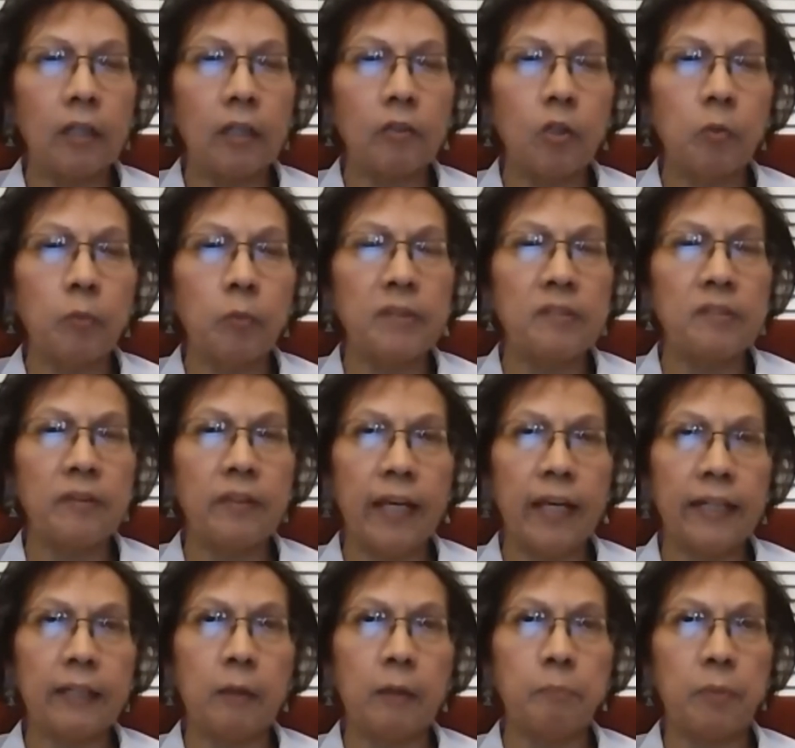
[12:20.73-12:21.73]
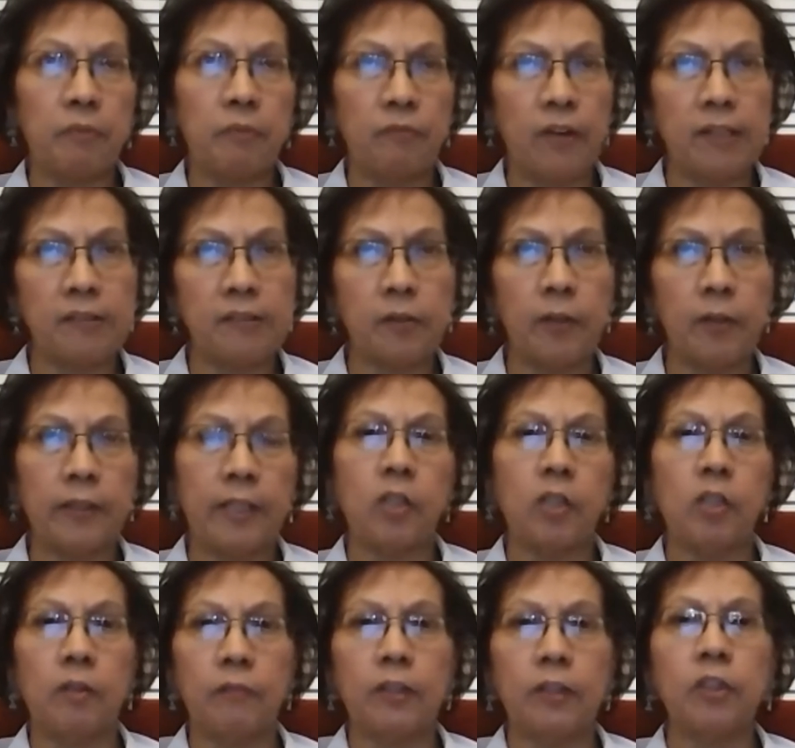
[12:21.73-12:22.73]
who was then a professor at the
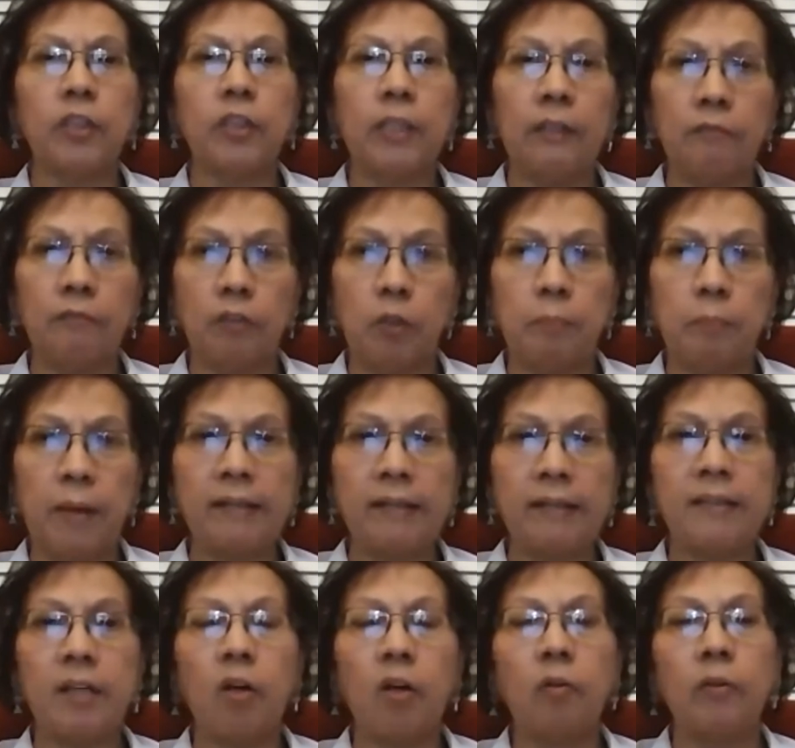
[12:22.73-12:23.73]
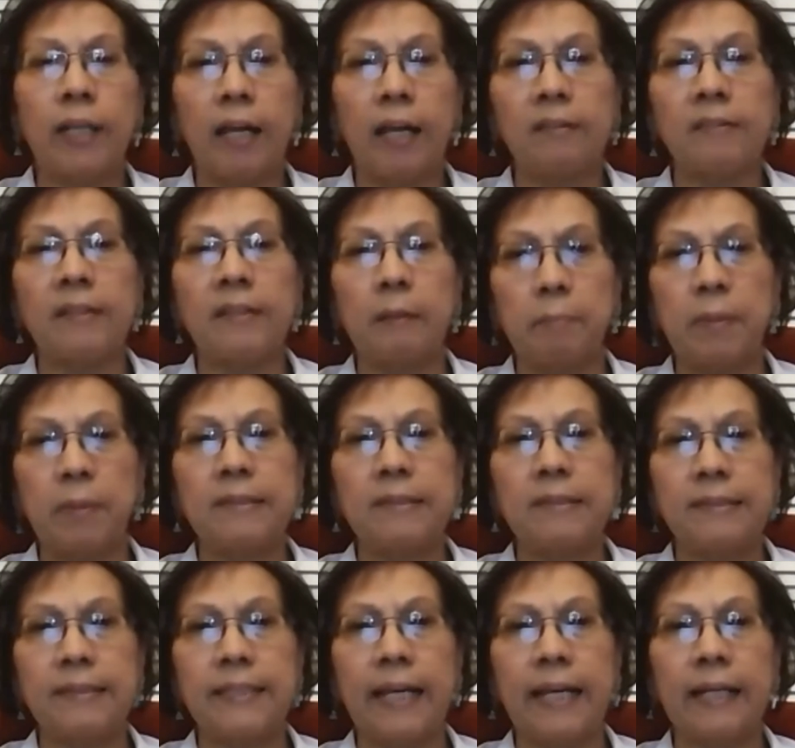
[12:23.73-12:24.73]
University of New Mexico and now is at Penn
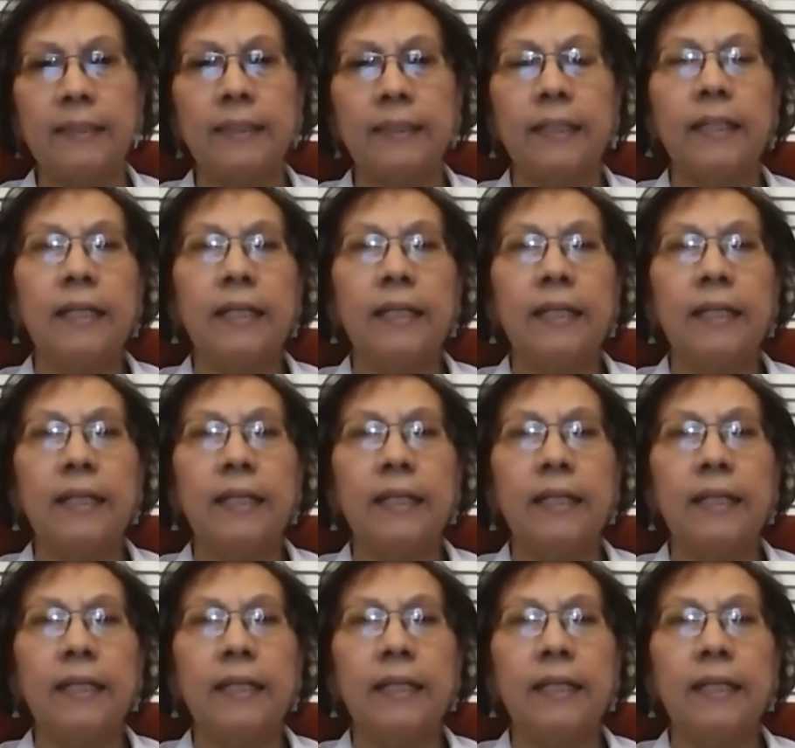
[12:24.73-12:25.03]
State,